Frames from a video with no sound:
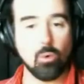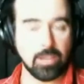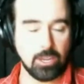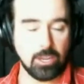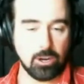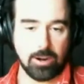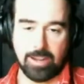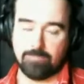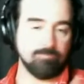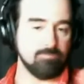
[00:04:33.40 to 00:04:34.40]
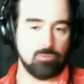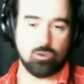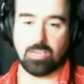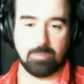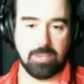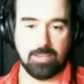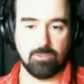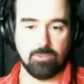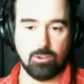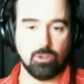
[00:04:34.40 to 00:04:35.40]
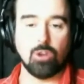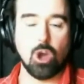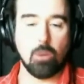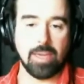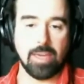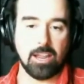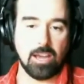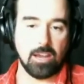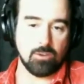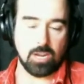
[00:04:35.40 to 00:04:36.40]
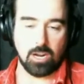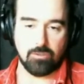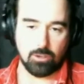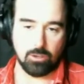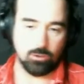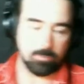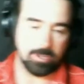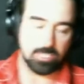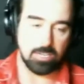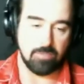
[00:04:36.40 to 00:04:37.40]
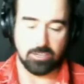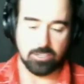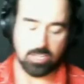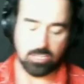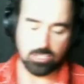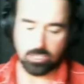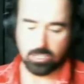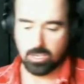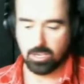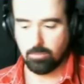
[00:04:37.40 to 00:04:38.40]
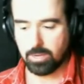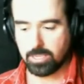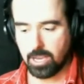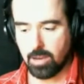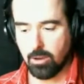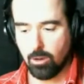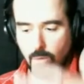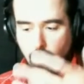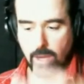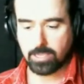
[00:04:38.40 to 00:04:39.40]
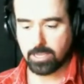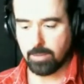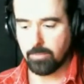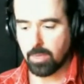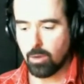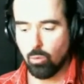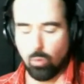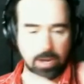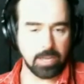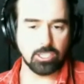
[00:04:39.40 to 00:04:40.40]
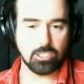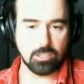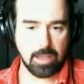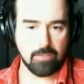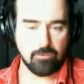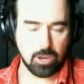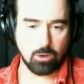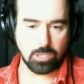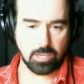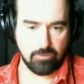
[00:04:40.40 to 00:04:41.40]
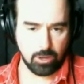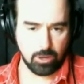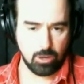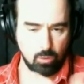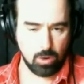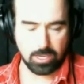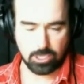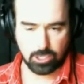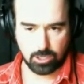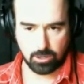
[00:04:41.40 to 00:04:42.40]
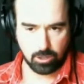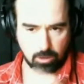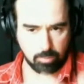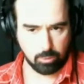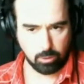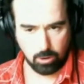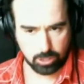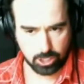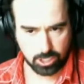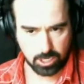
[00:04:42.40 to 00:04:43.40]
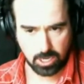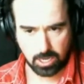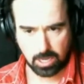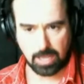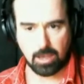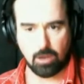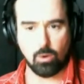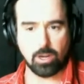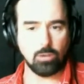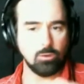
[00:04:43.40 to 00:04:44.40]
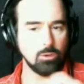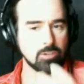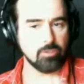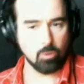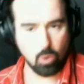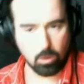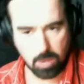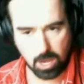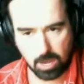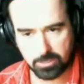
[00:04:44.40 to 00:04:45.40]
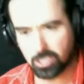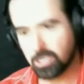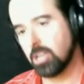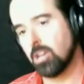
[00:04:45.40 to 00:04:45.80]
you're and trust me, you know me. I don't care if you use my stuff in your teaching, but what is like coaching for you? What is your approach? Like what do you use for warm ups?